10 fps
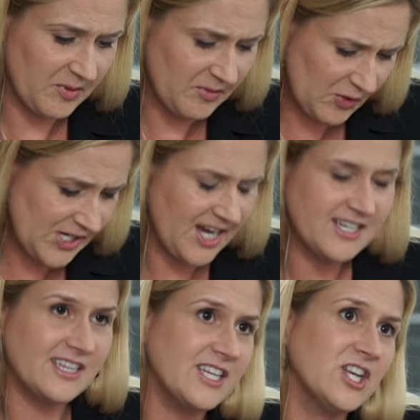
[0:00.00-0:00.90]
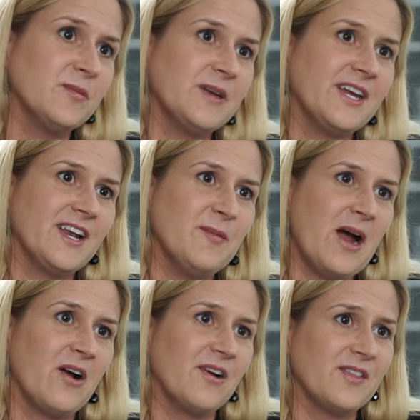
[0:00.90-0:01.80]
We've already talked a little bit
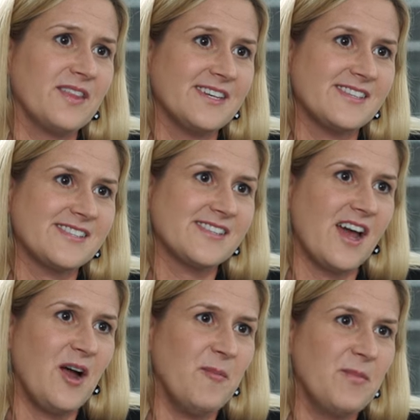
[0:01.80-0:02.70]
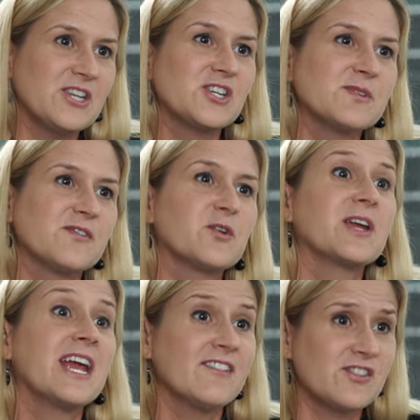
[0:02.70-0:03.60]
about this, um, but in terms of creative